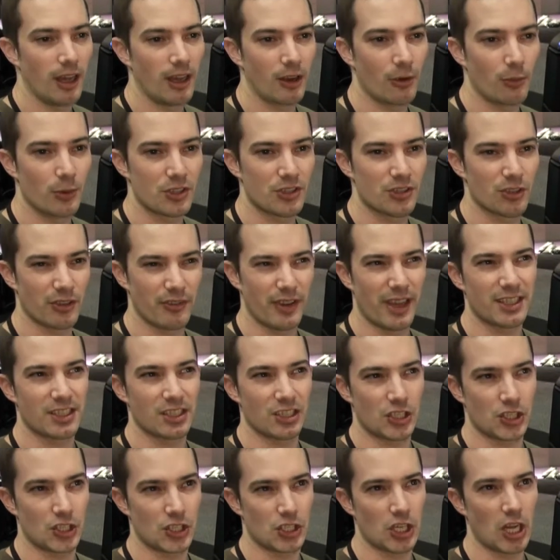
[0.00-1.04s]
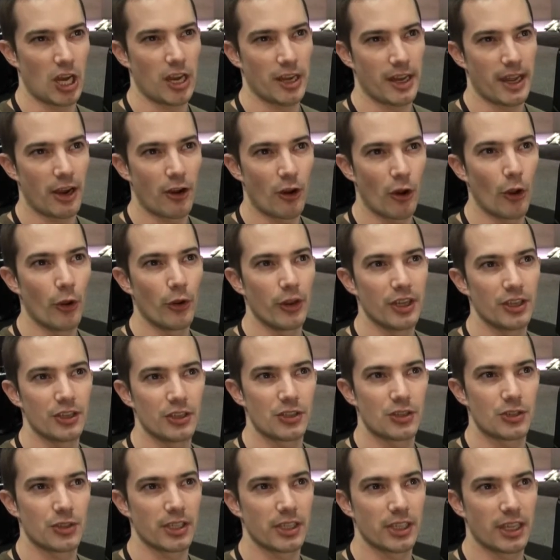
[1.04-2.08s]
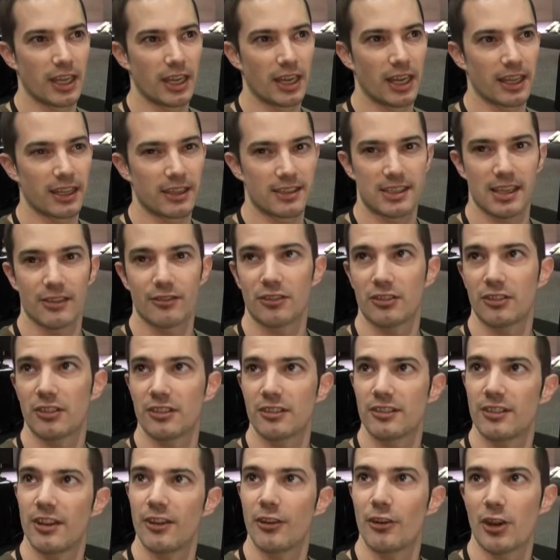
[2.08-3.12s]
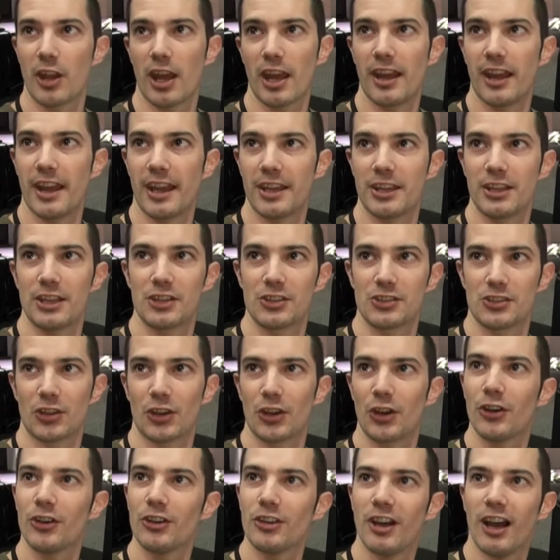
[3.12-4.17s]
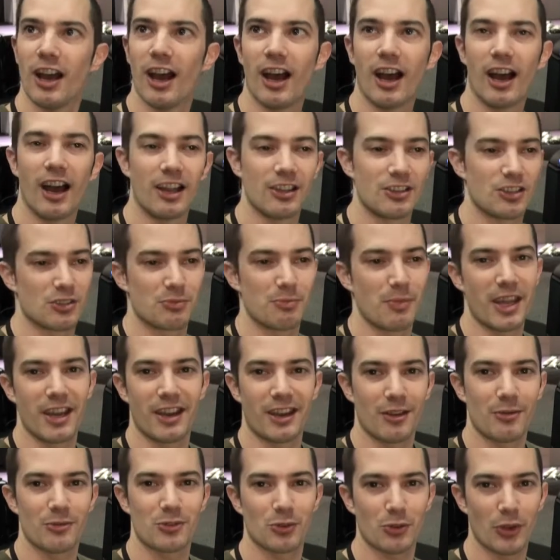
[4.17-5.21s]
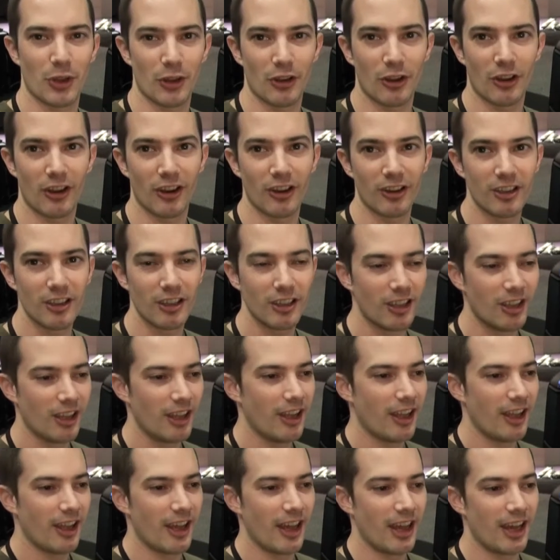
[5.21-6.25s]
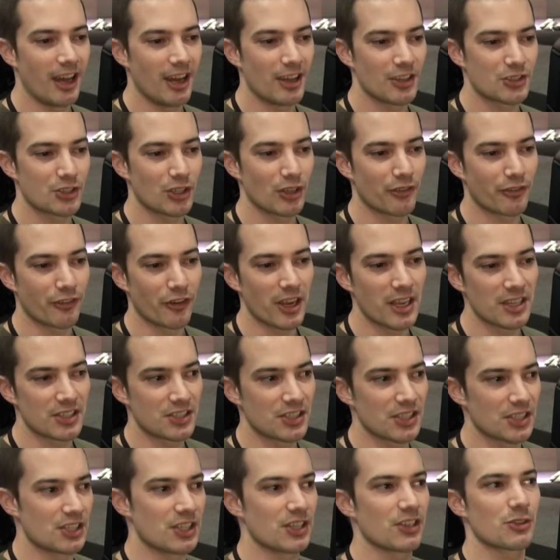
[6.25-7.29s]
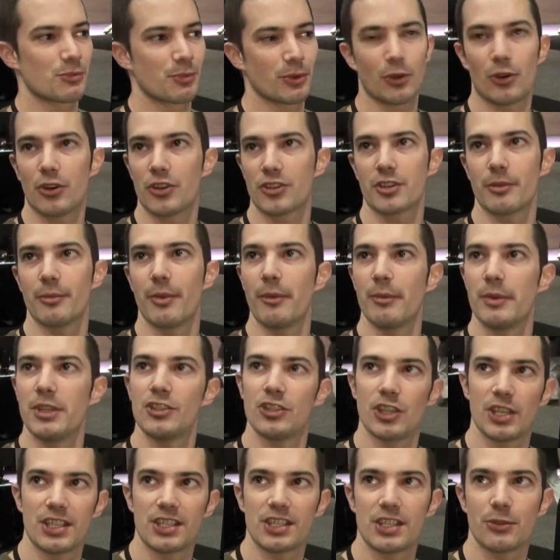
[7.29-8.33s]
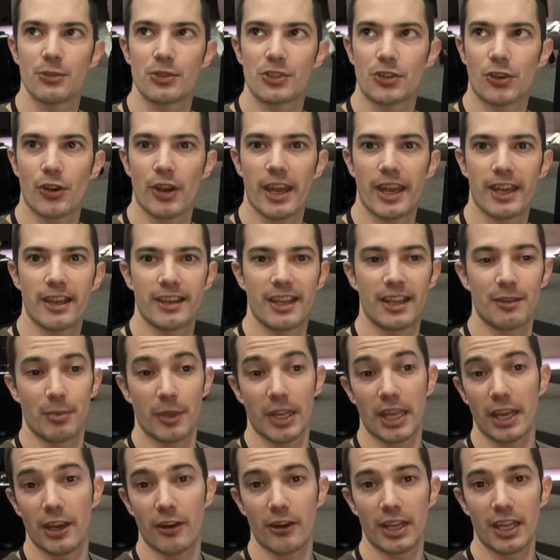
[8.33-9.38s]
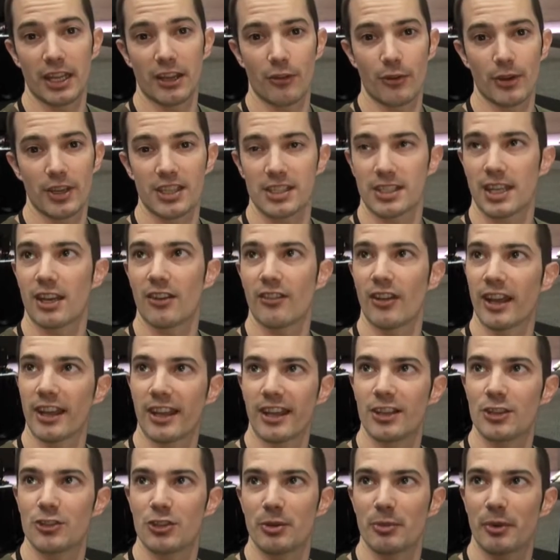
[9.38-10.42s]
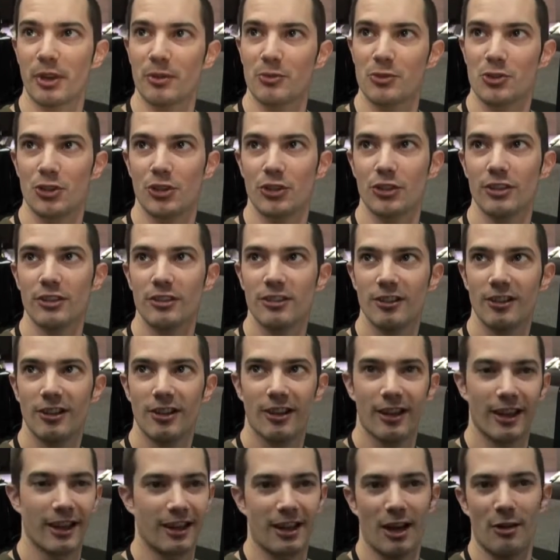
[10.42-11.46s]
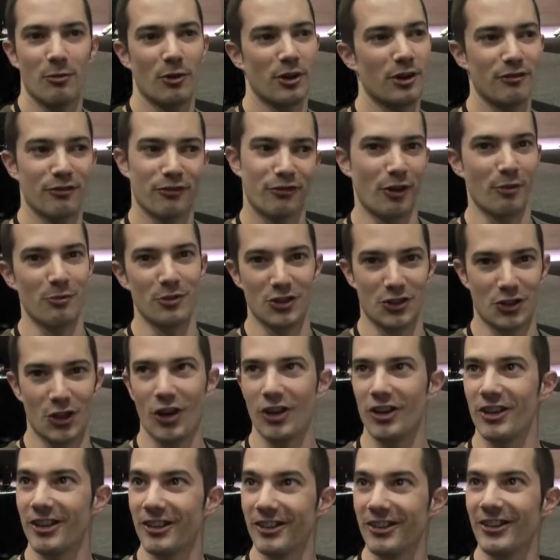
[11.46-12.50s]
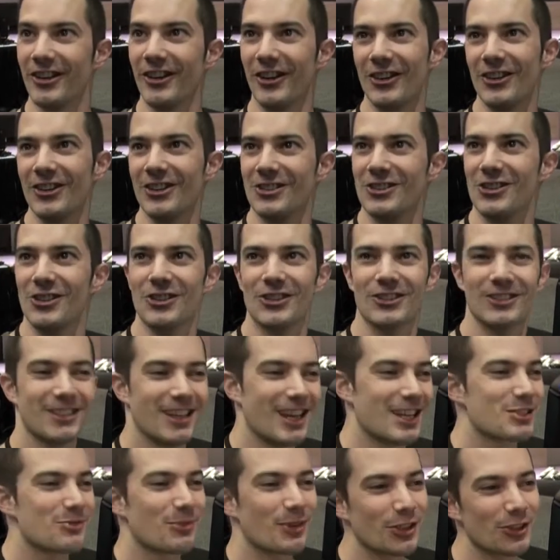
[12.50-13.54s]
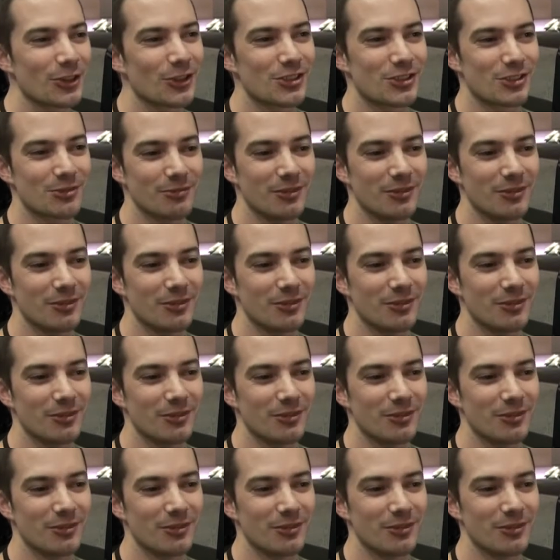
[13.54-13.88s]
We sort of had to start our own industry kind of like 7 or 8 years ago and just made it up as we go along. So for us, this year's been awesome. I mean, GDC was great. Being here at E3 is kind of like a dream come true. Like, I'm not even from this continent, so that's pretty awesome.